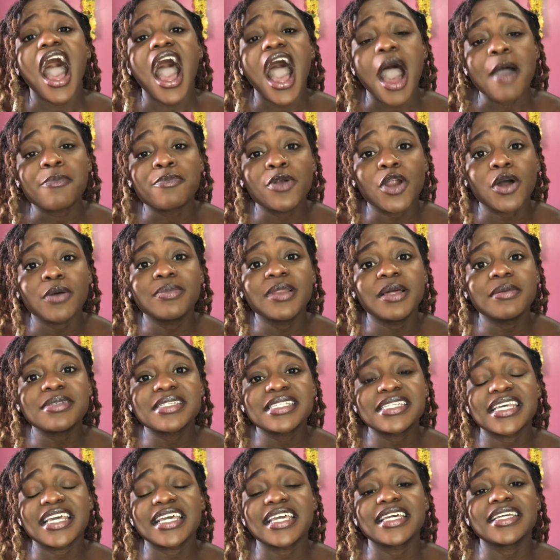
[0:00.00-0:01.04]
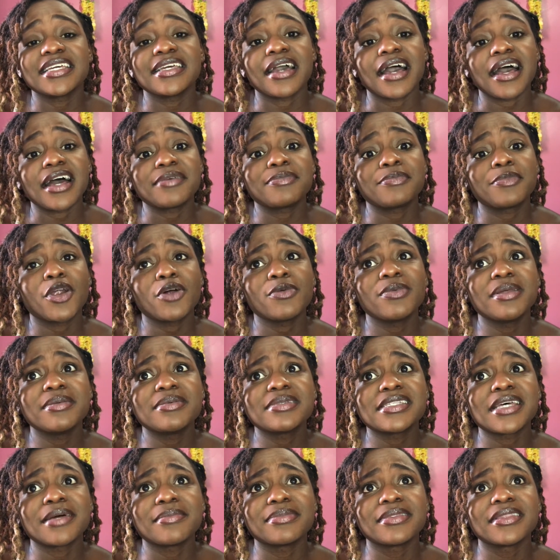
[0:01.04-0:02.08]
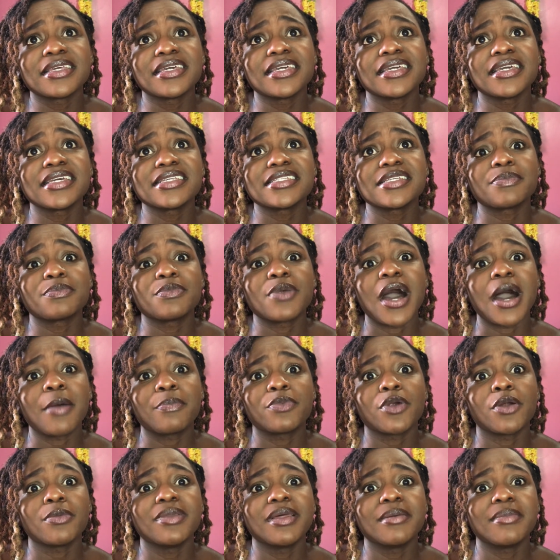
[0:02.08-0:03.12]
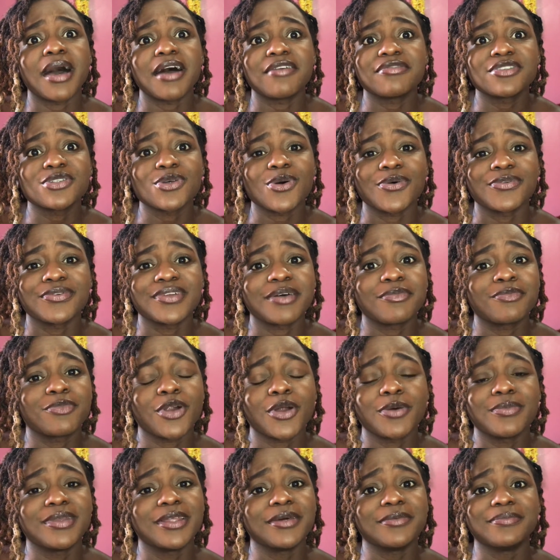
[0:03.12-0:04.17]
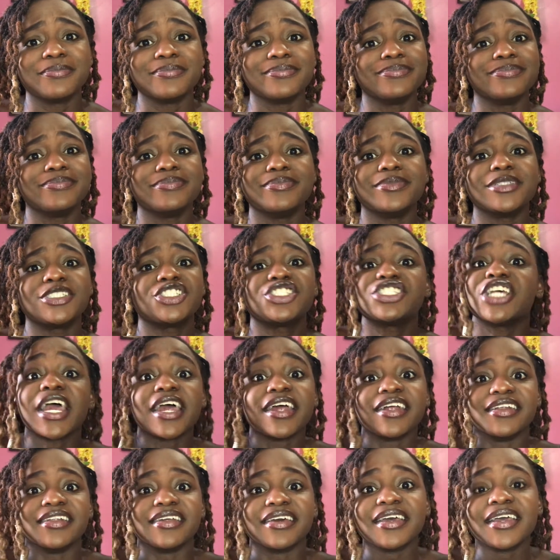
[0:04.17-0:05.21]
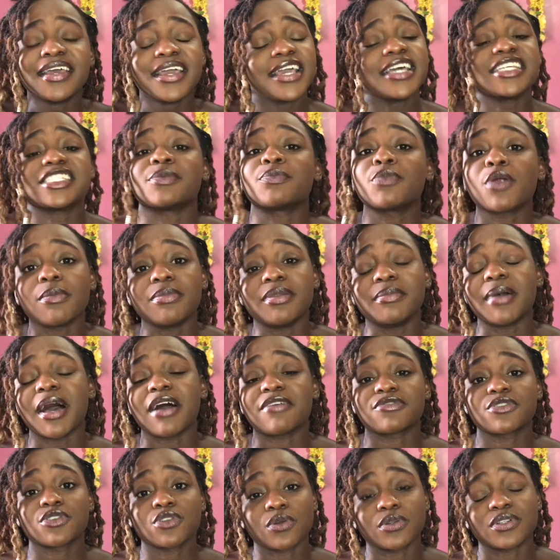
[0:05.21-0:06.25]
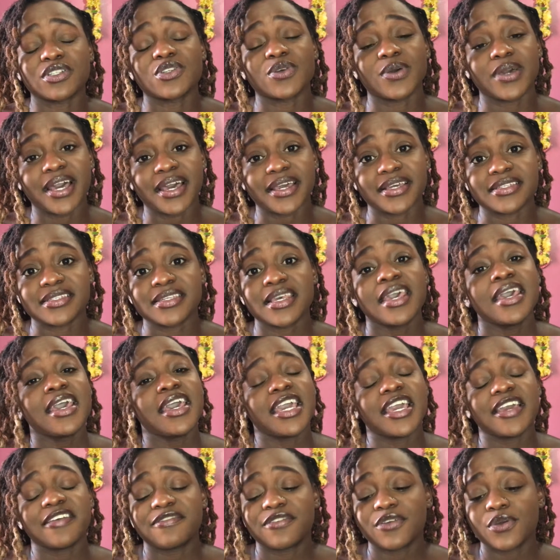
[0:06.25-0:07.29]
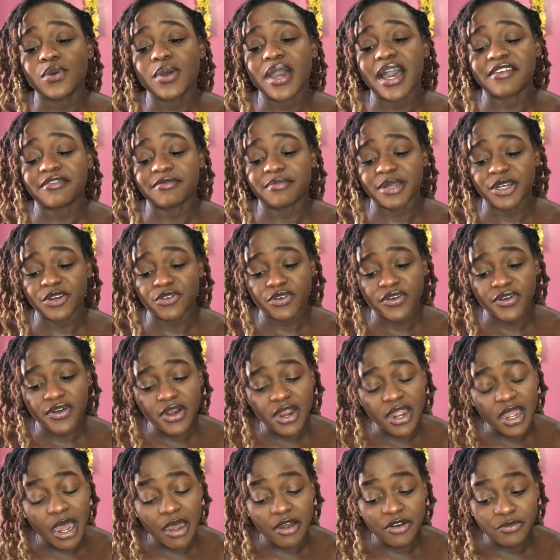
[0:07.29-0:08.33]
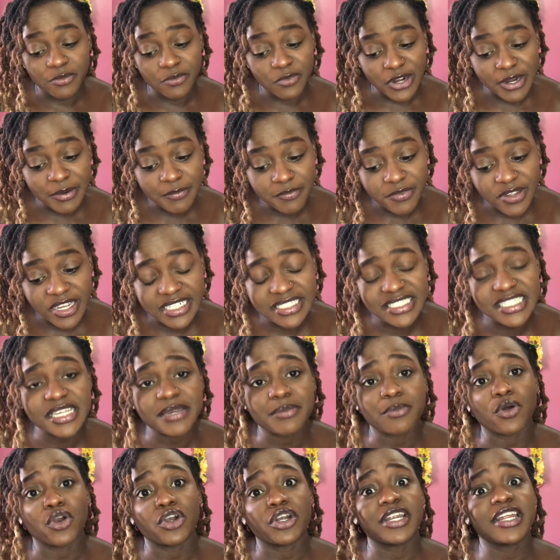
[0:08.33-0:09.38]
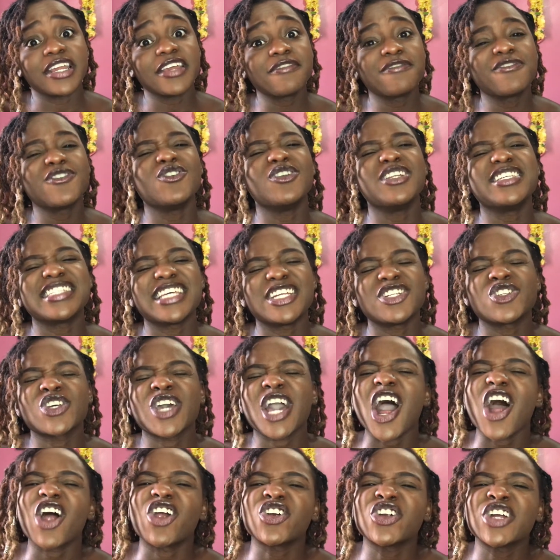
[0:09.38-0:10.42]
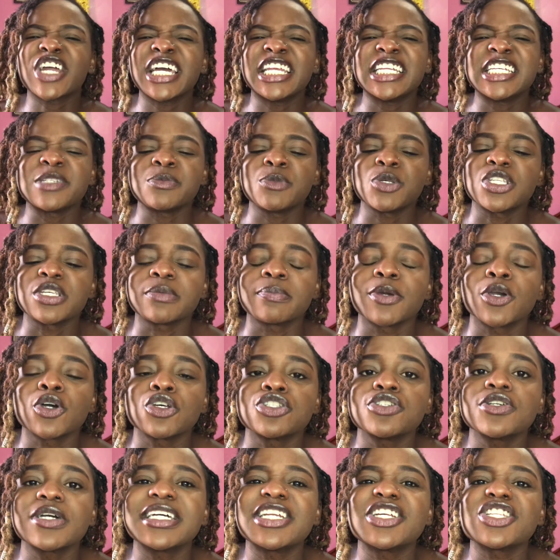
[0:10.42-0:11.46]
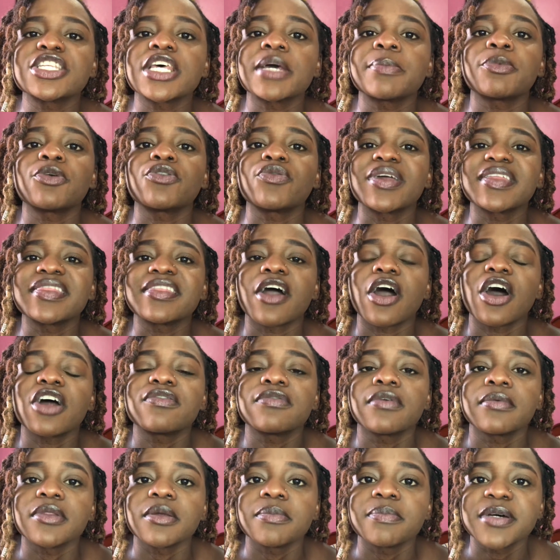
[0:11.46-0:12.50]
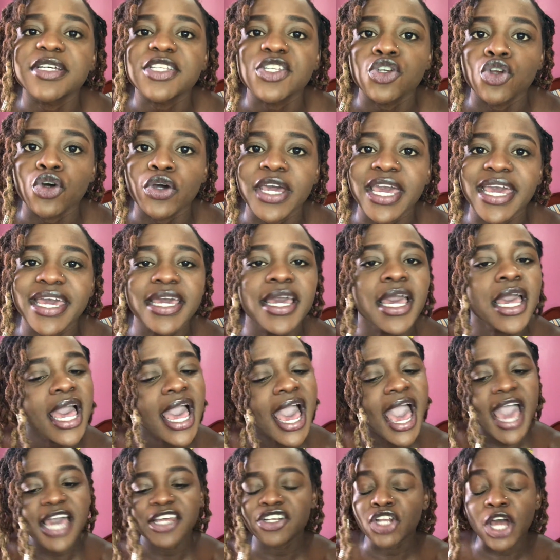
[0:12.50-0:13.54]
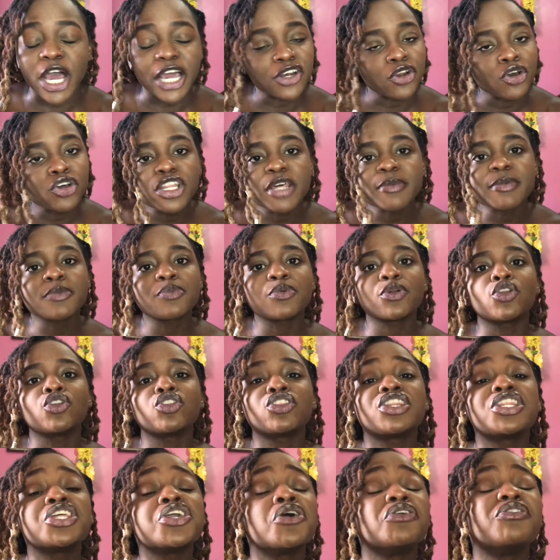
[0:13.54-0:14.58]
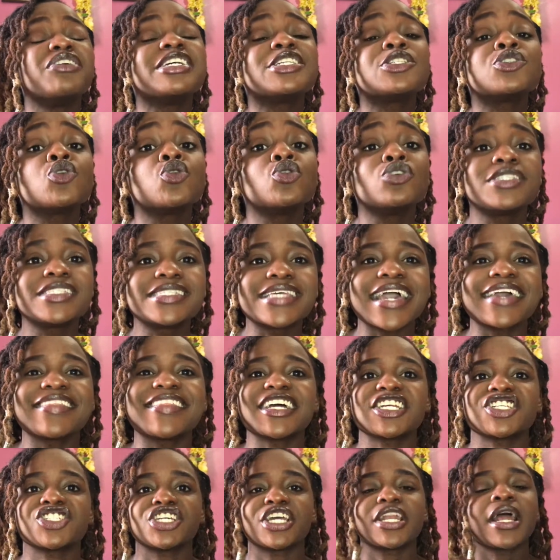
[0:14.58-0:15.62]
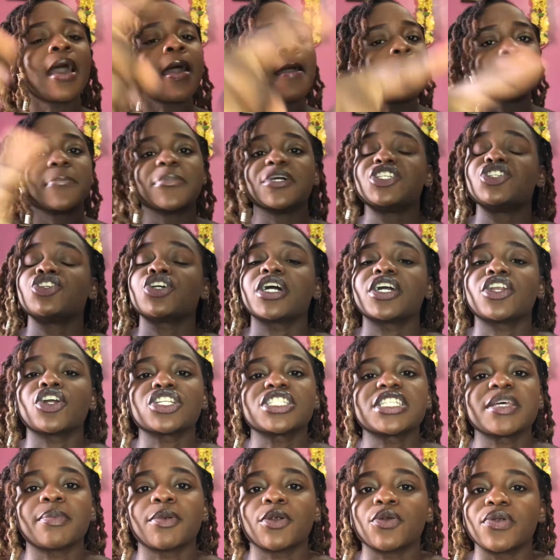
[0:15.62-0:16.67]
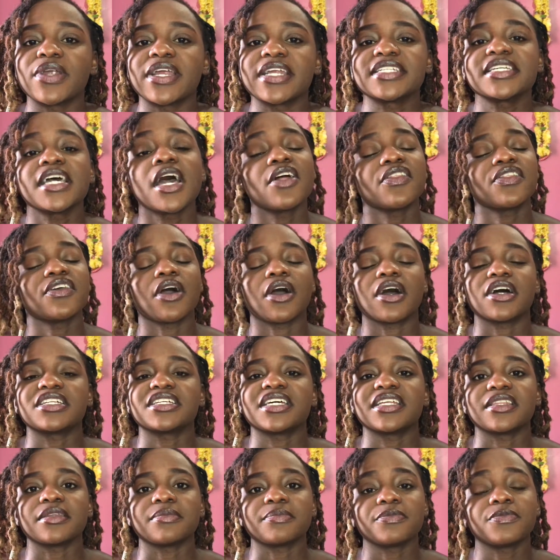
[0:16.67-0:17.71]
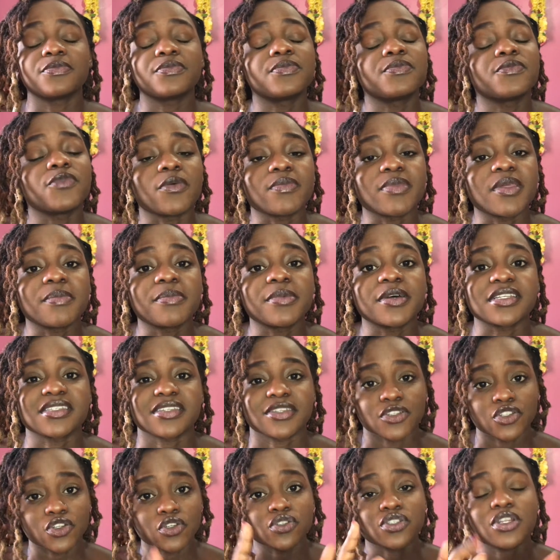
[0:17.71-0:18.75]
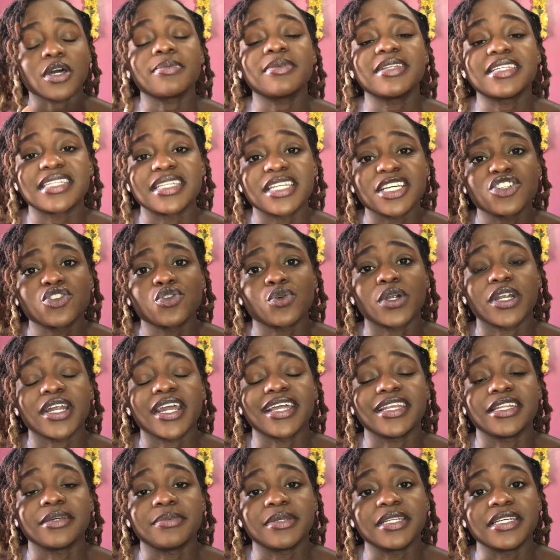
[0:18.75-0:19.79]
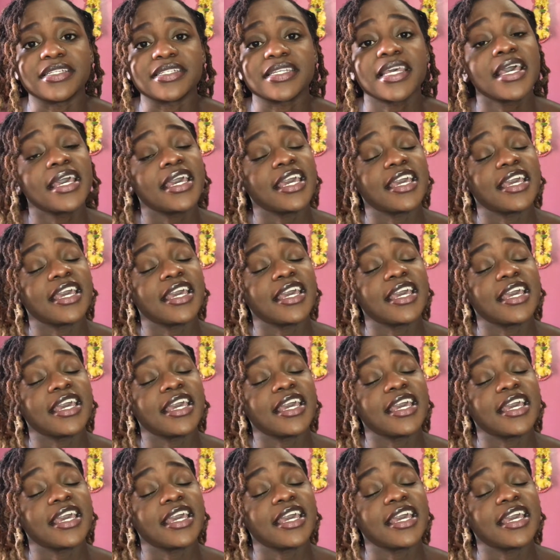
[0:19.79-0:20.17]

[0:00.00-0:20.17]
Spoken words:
a problem something is a problem half solved. A problem shared is a problem half solved. So guys, if have been a rape victim, or if you listen to R. Kelly's music, because you cannot separate the art from the person, okay? I know that theorists who say that shit, but you cannot separate the art from the person. So stop listening to R. Kelly, please.